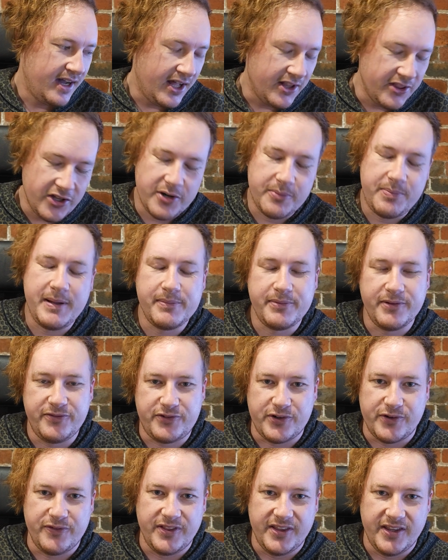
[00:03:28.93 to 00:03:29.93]
A lot of people have
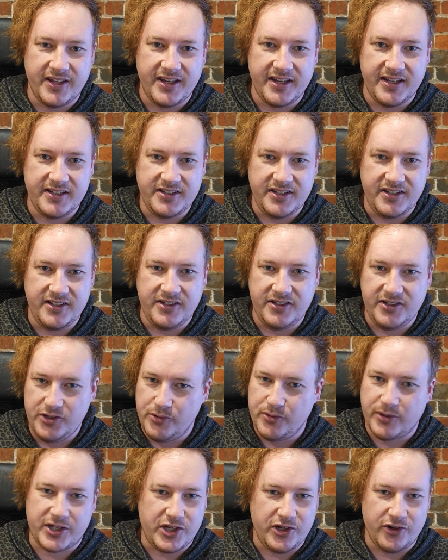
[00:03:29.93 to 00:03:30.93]
driven the
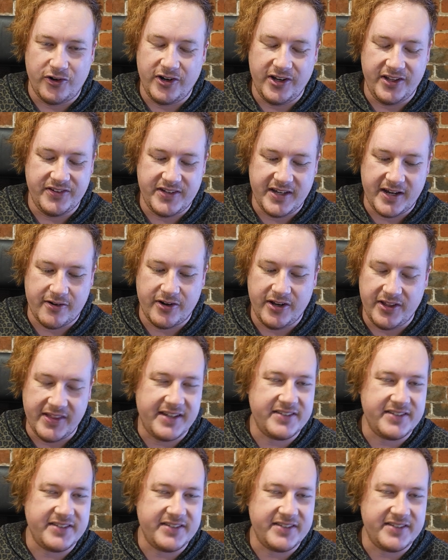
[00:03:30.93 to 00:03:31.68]
new Acura Integra.